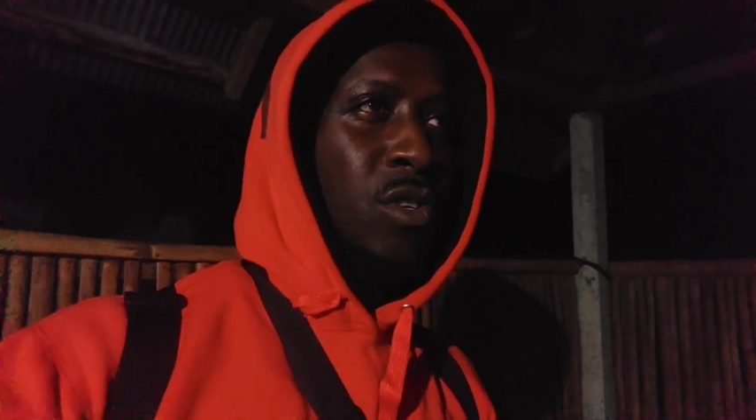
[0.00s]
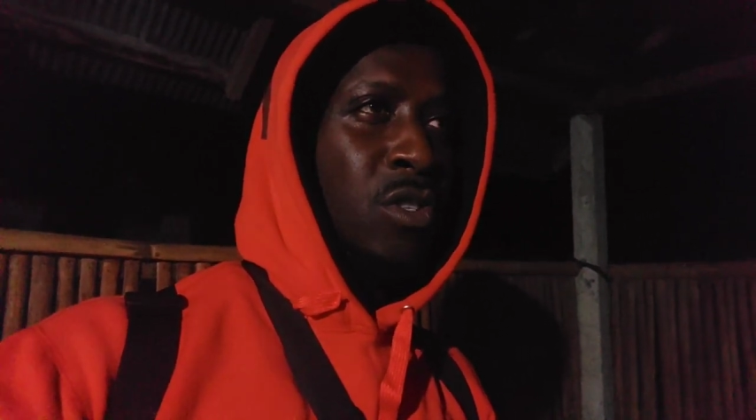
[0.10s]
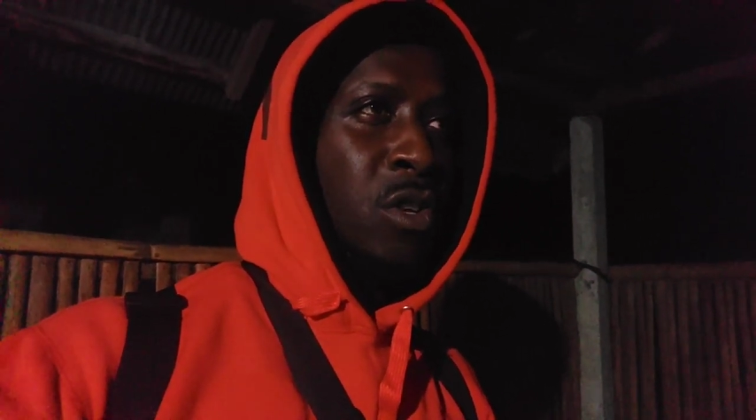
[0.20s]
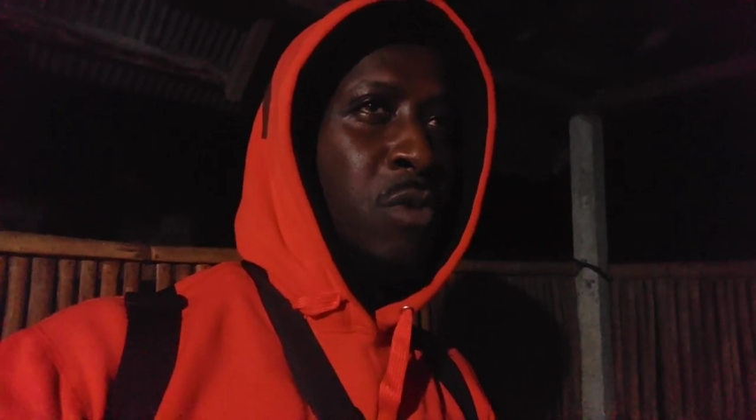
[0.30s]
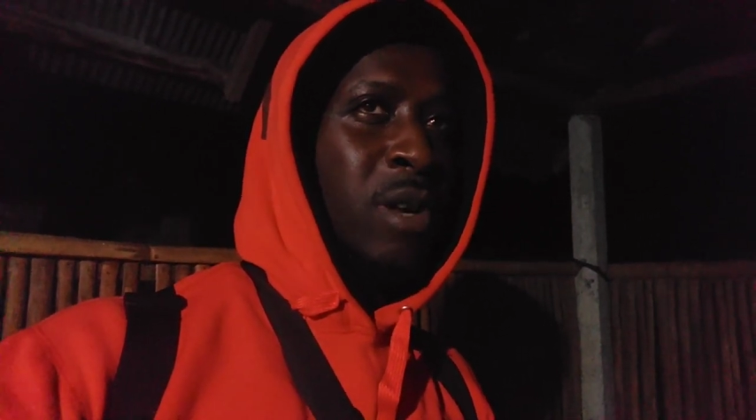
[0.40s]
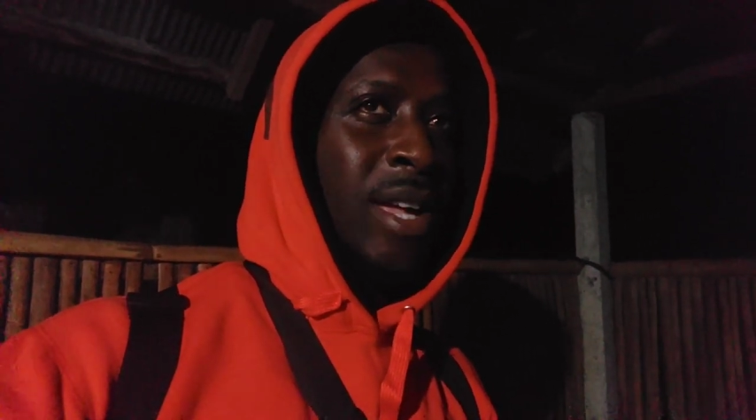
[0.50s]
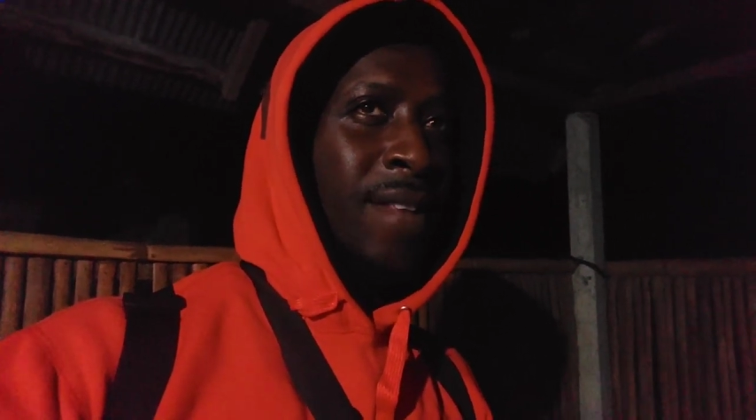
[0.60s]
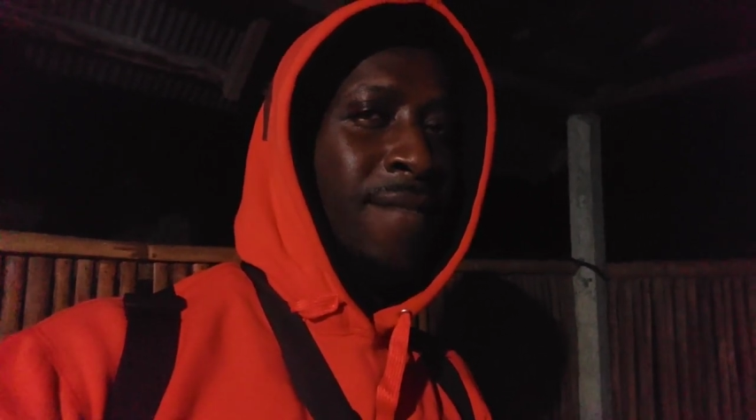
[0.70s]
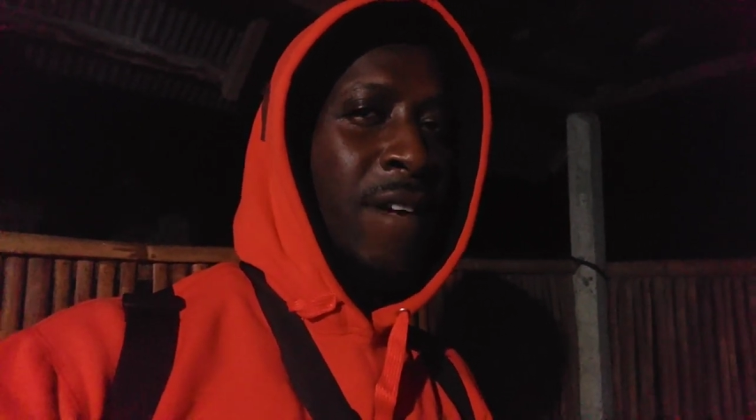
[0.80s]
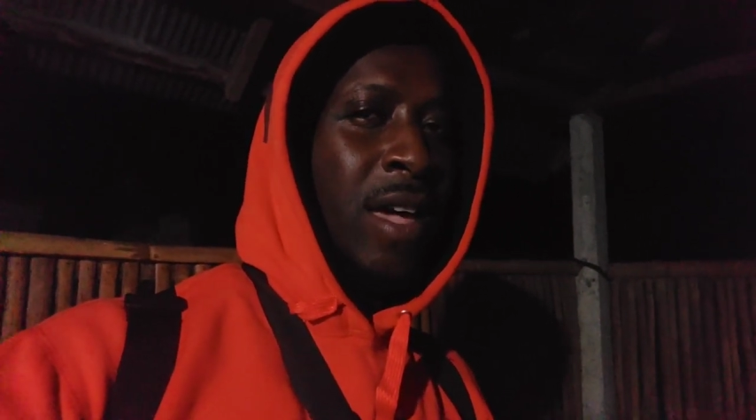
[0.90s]
The only one that
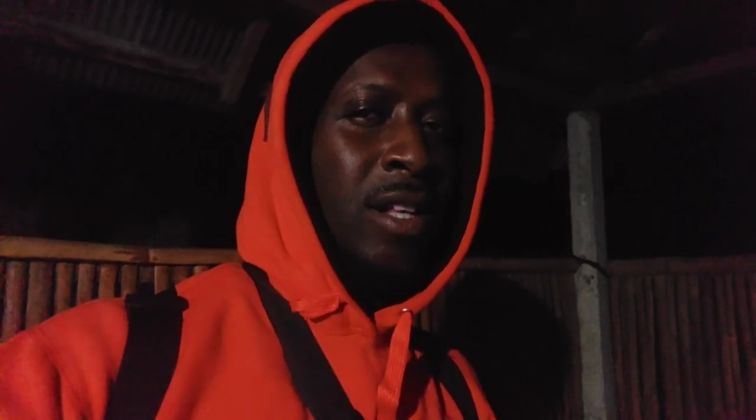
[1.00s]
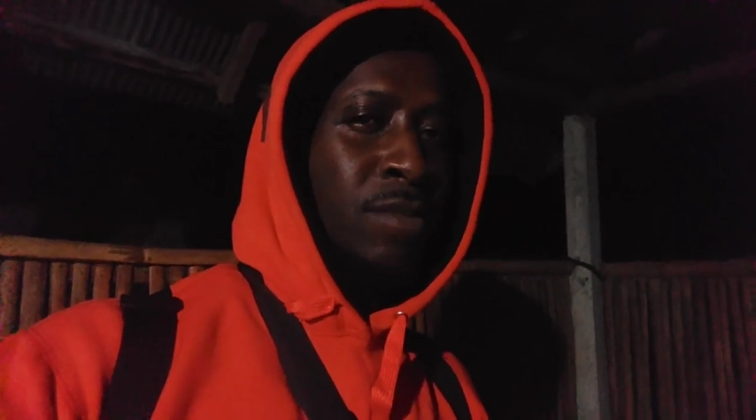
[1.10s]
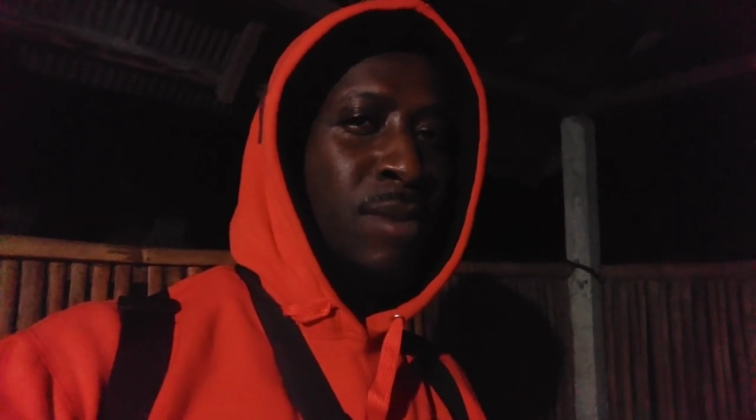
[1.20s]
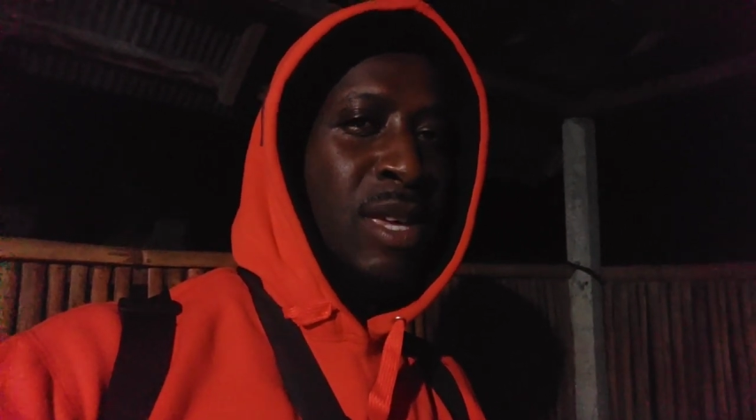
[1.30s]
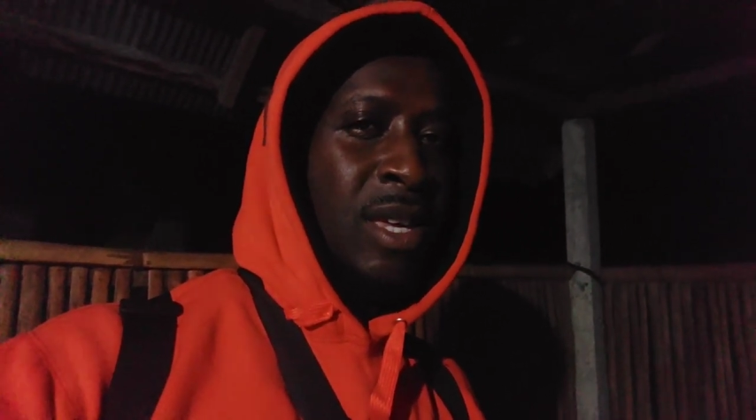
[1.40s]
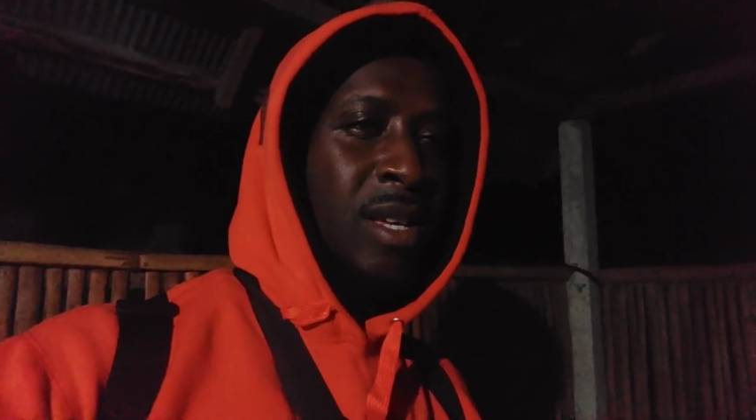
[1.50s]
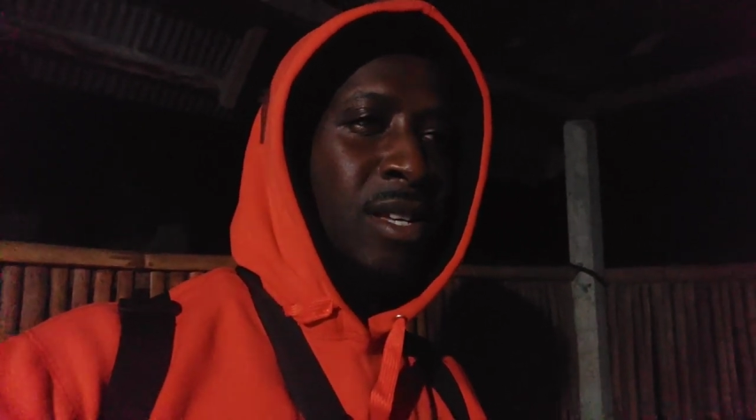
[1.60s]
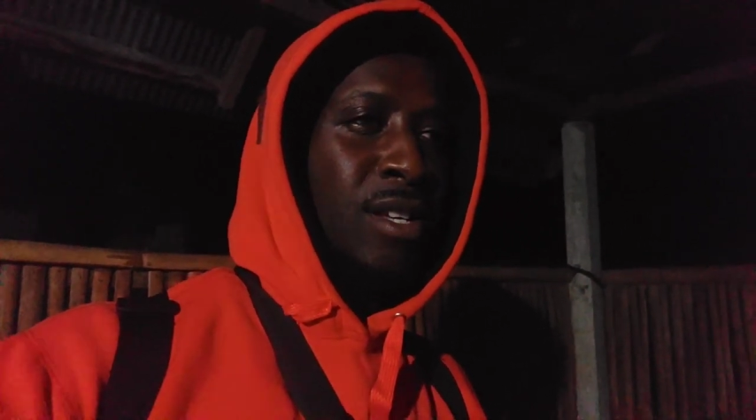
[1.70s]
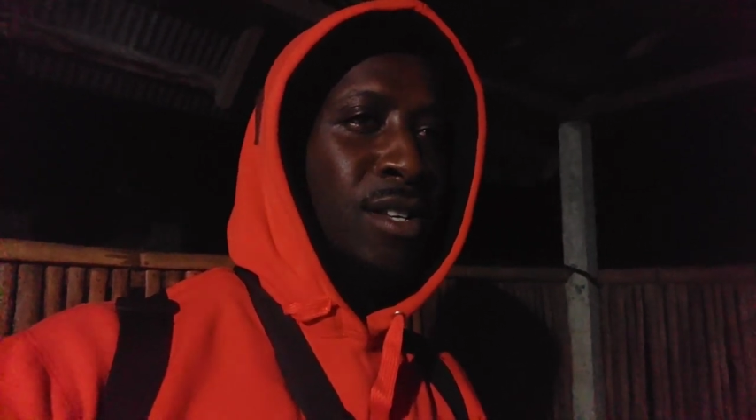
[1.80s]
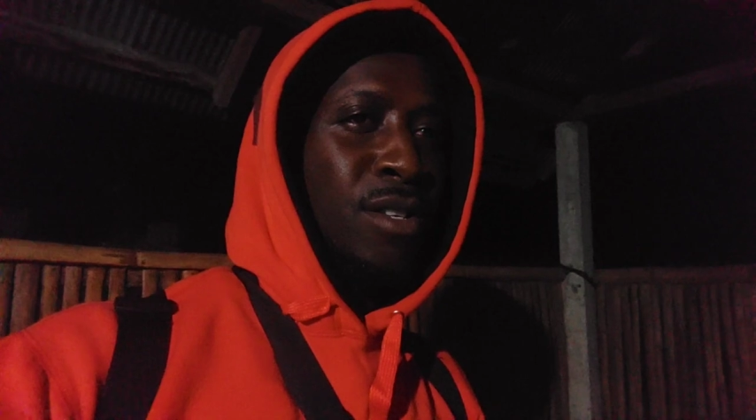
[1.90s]
can fail is me.
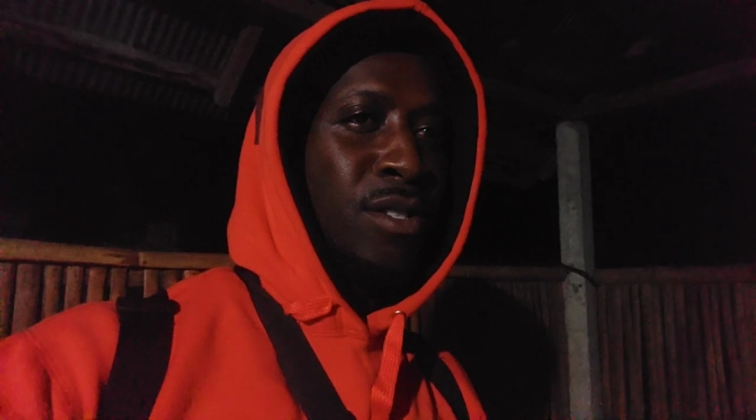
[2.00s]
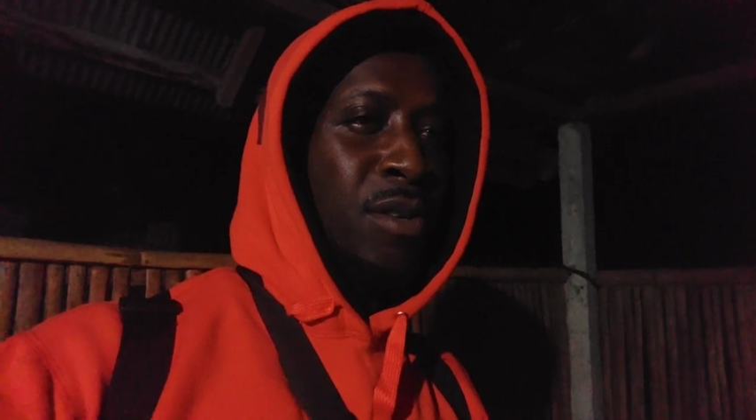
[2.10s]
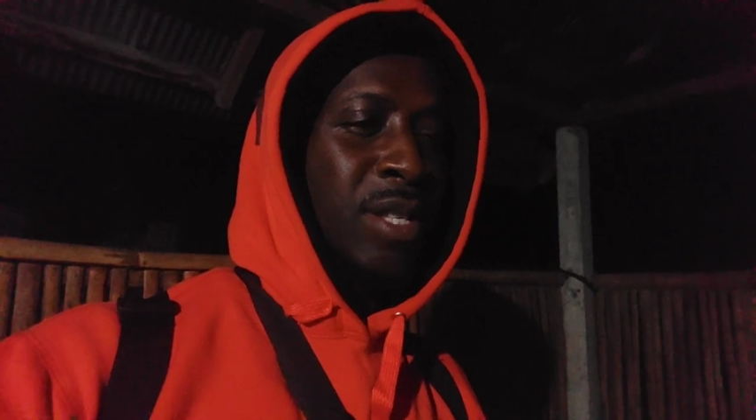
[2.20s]
So